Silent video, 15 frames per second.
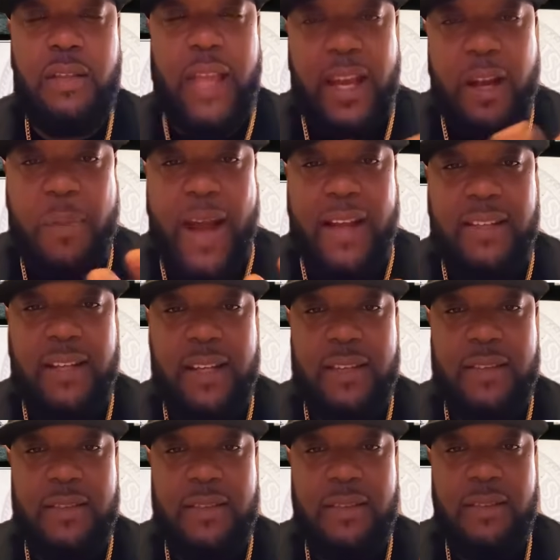Think about
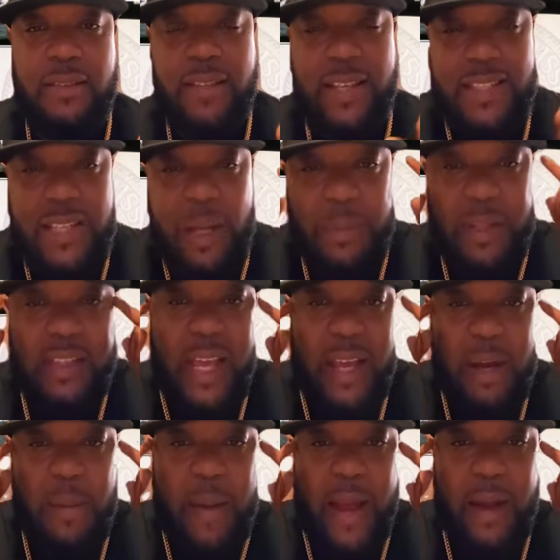this. This is something to
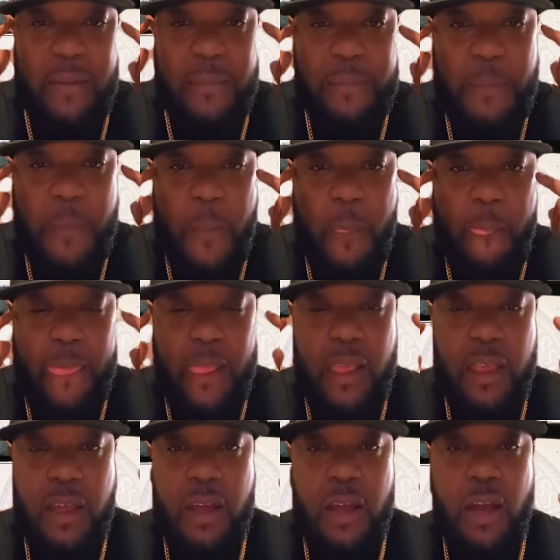think about.
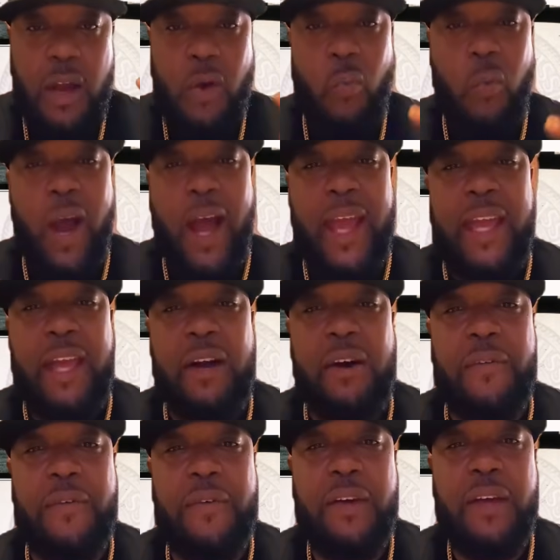What
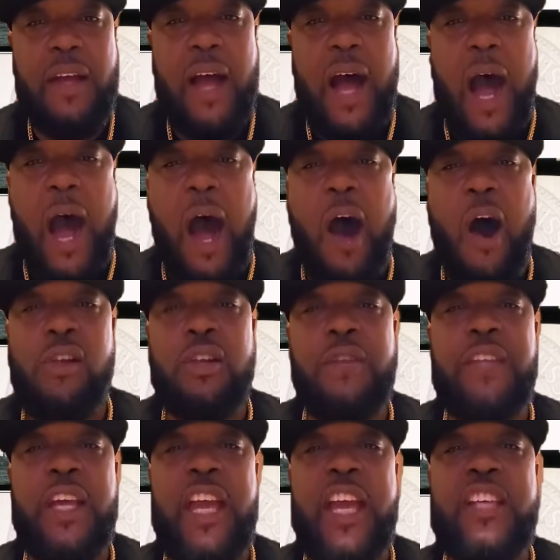if all
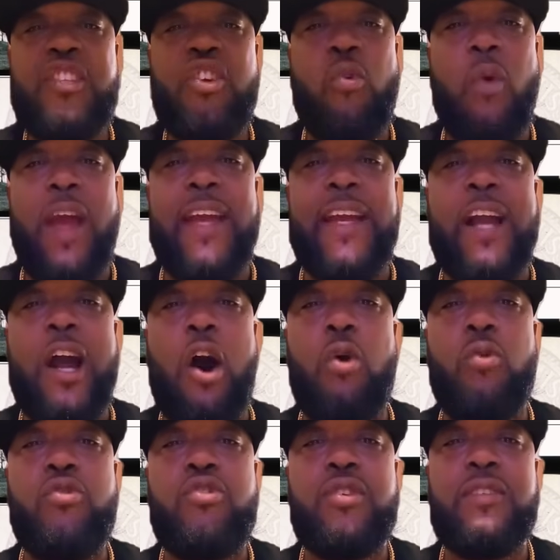of these great
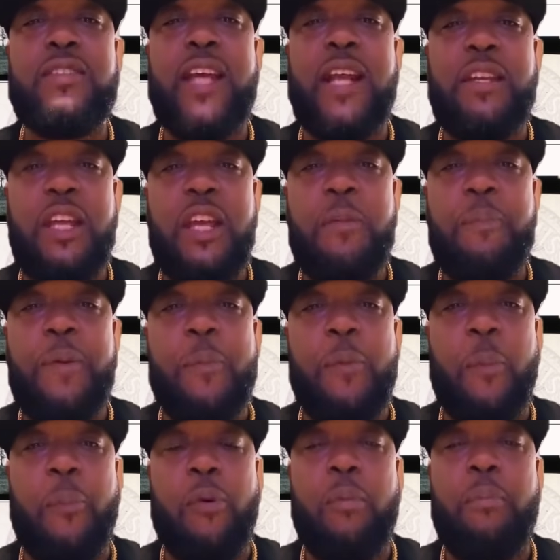cultures that these
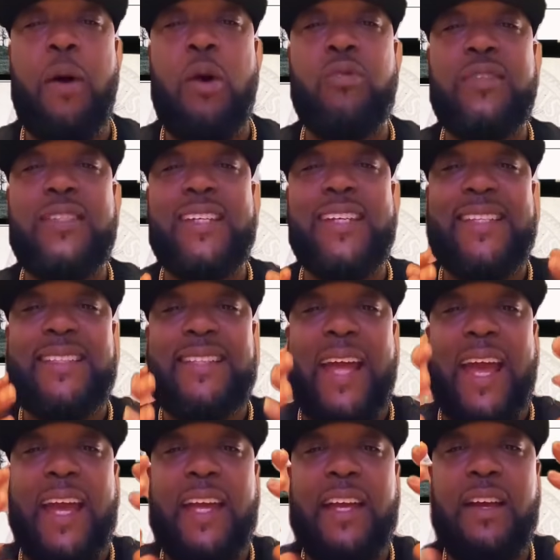people promote to this
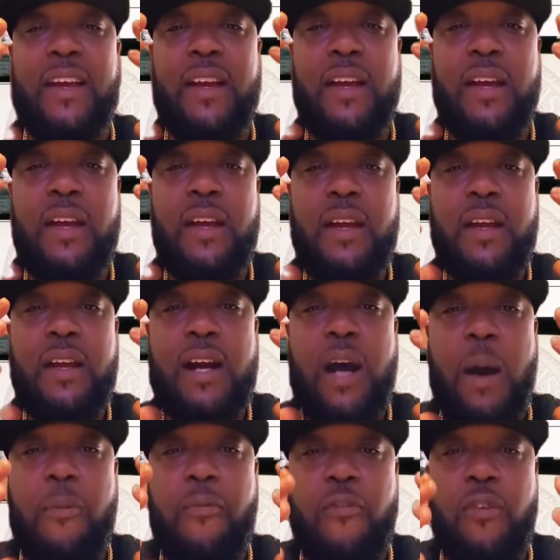day
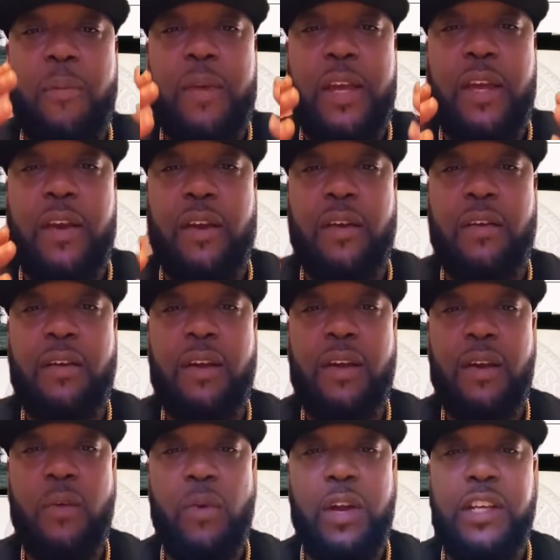come from here
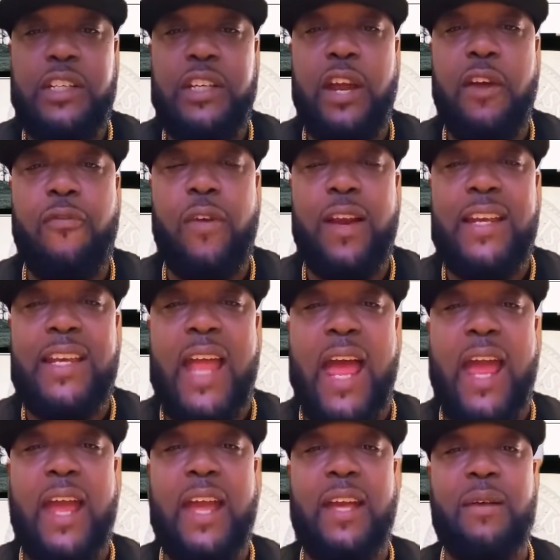with different
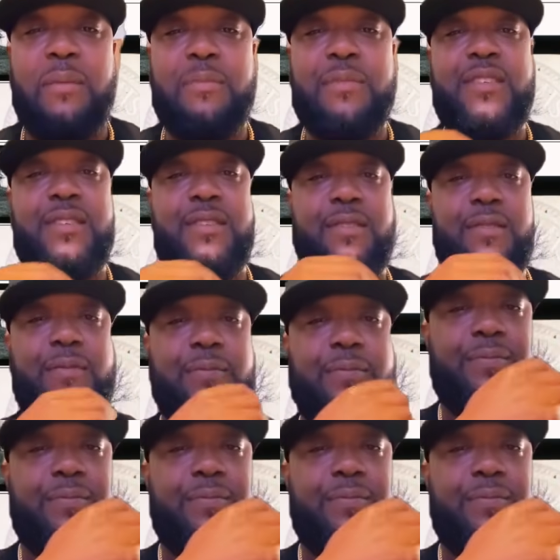names?